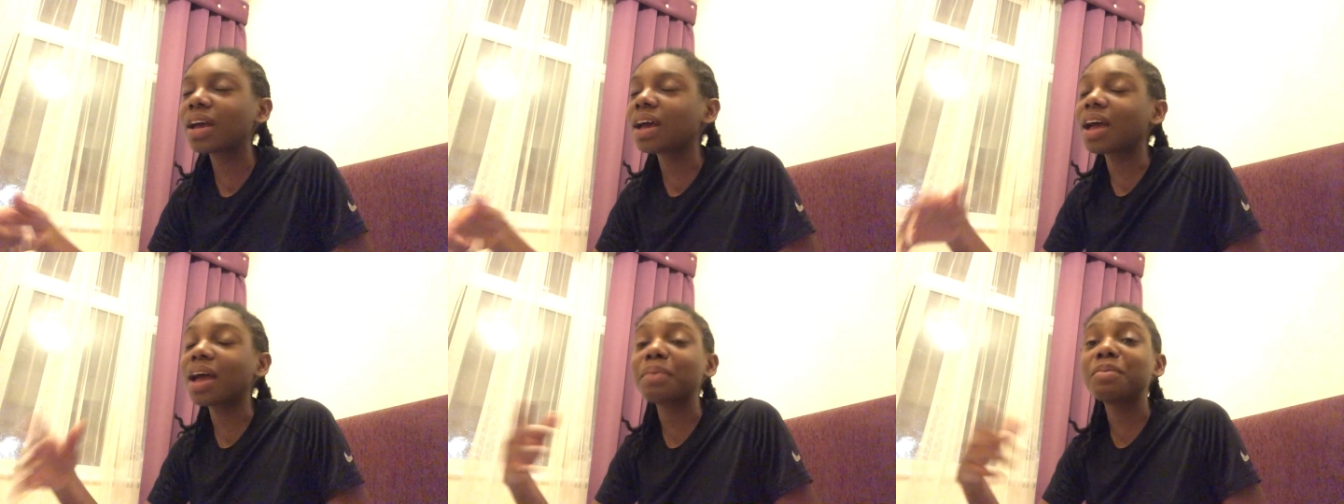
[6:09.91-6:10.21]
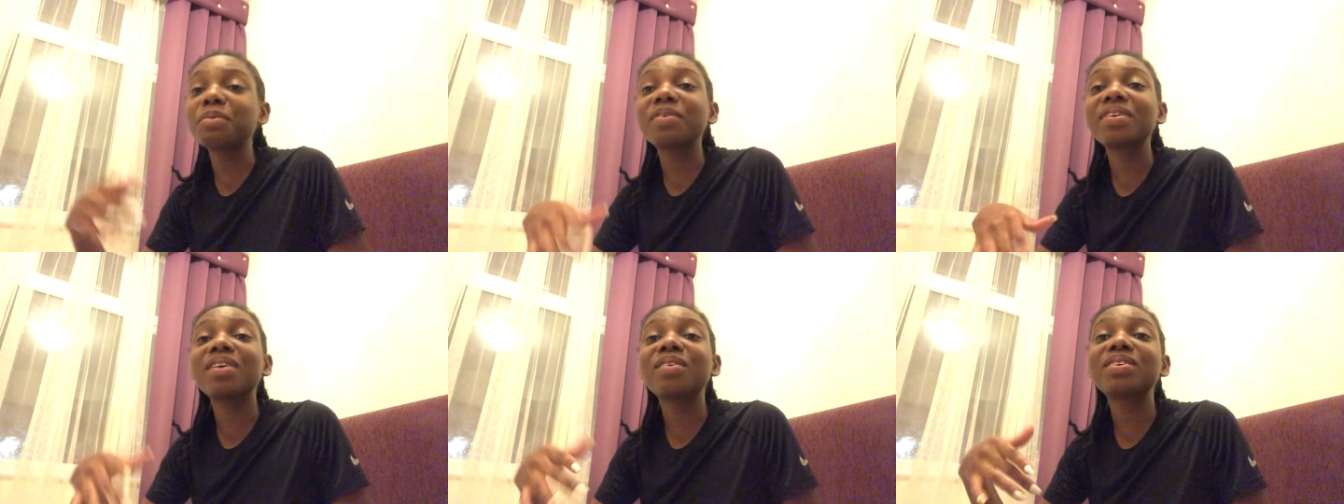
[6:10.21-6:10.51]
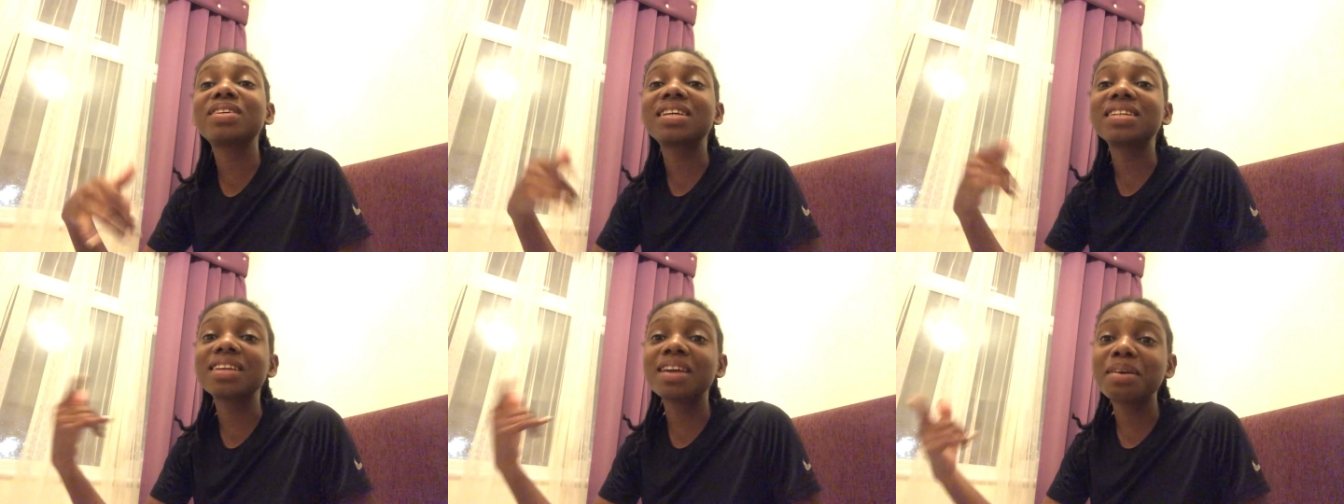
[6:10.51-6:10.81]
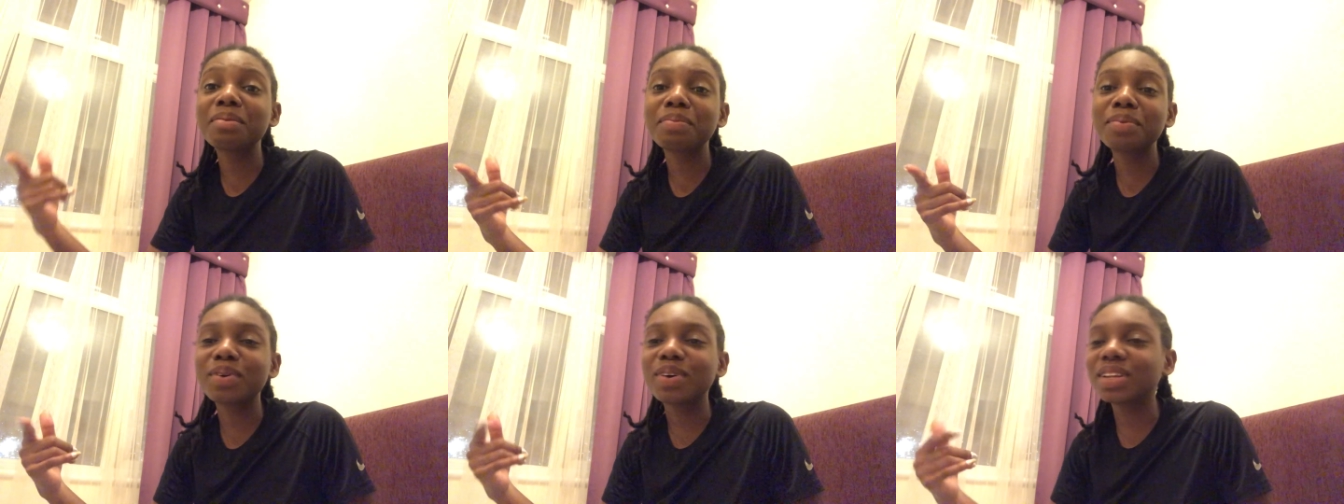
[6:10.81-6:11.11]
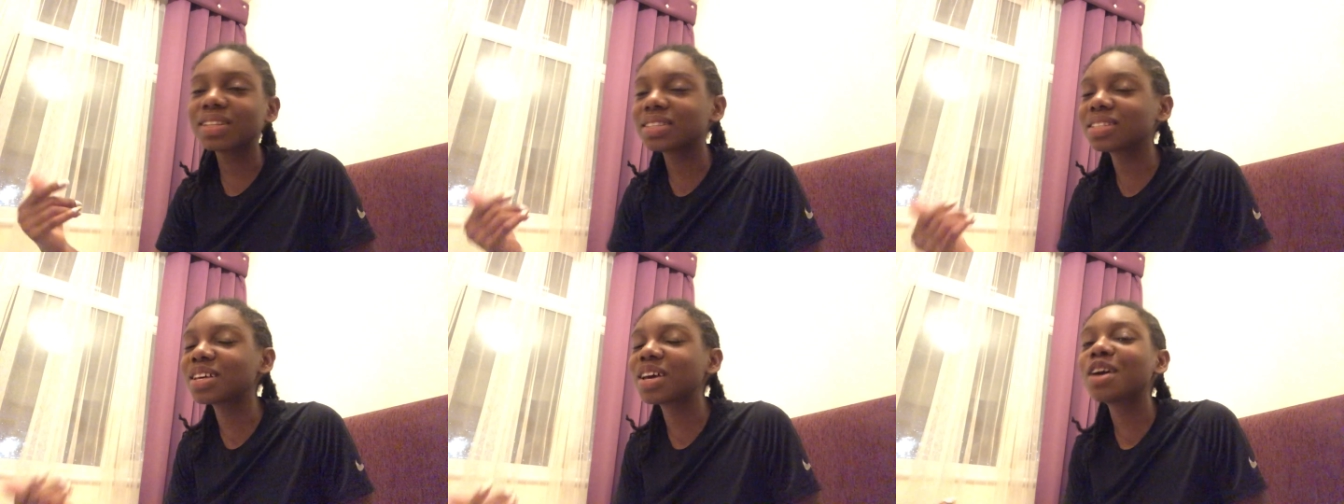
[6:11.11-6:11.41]
When I was at the
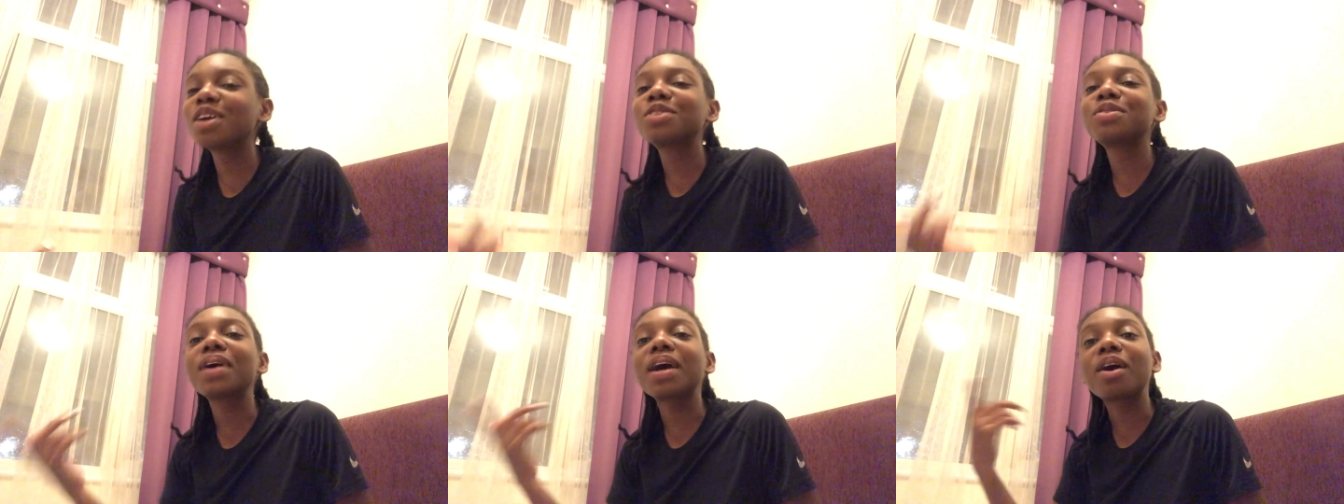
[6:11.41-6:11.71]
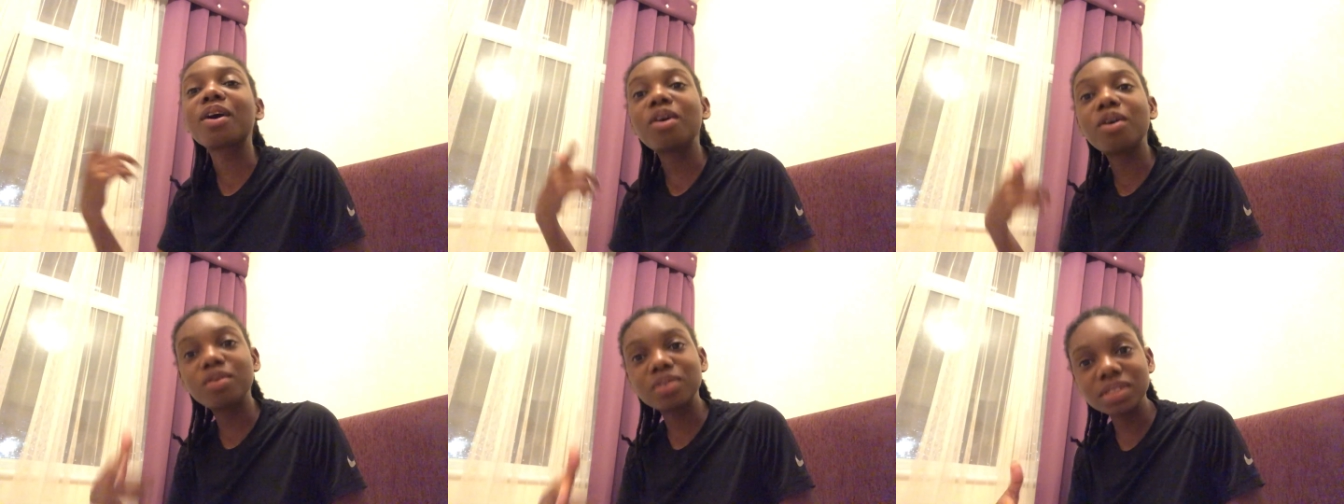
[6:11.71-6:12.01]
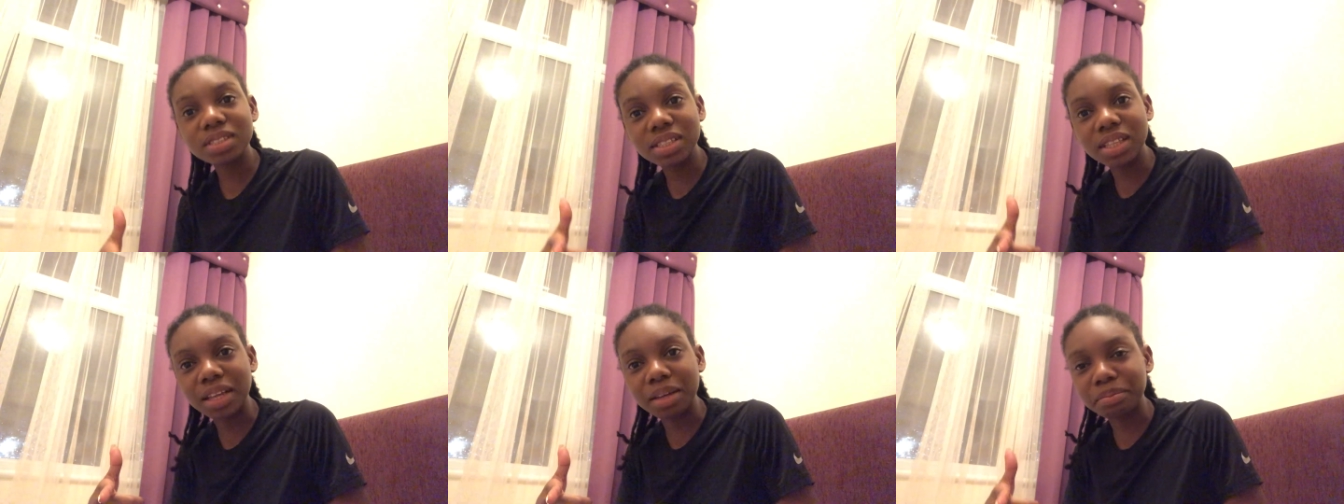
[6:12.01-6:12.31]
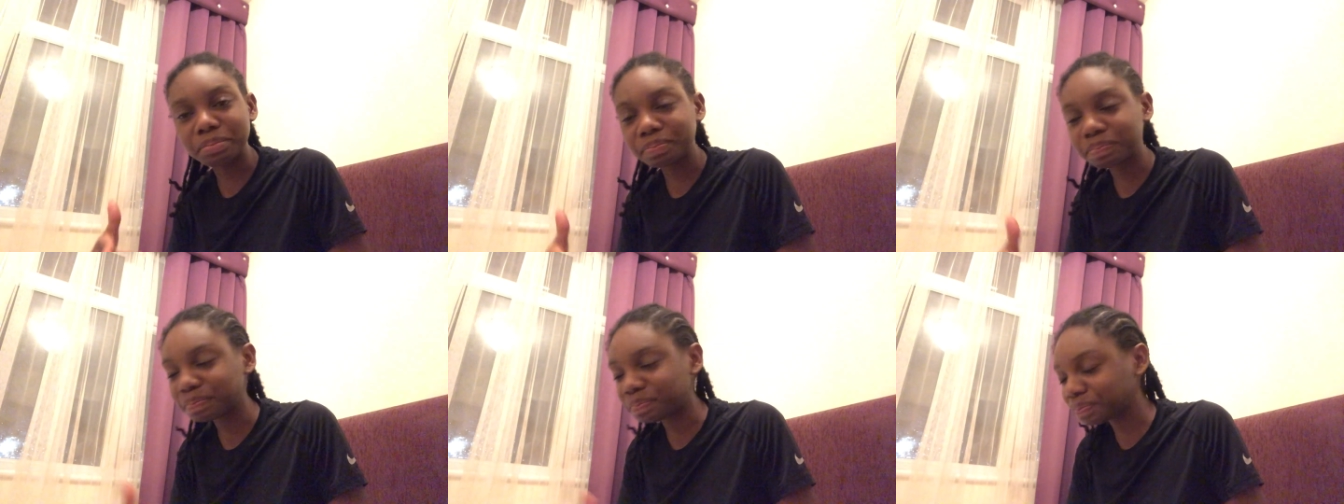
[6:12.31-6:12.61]
airport. So I called them.